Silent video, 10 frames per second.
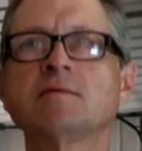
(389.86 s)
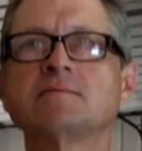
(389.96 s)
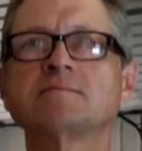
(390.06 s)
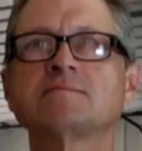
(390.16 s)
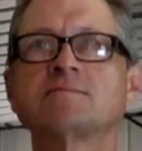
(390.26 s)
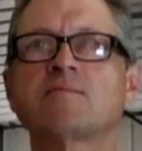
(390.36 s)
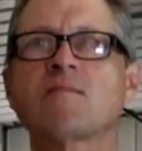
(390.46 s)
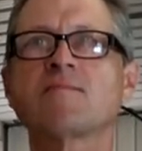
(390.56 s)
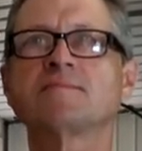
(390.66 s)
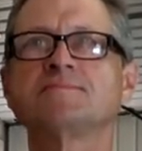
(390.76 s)
threw a dart at
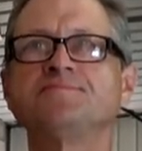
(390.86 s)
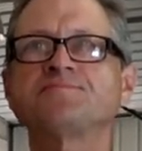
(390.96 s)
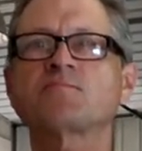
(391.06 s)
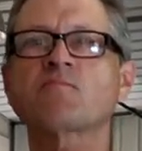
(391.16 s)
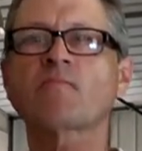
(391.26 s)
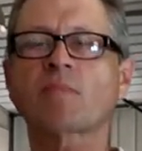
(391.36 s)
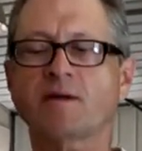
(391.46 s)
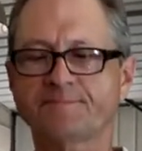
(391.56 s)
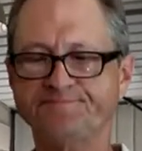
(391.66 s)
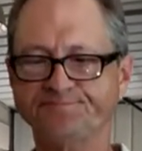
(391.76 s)
the map and I go
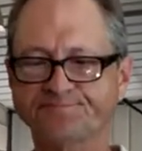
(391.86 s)
wherever the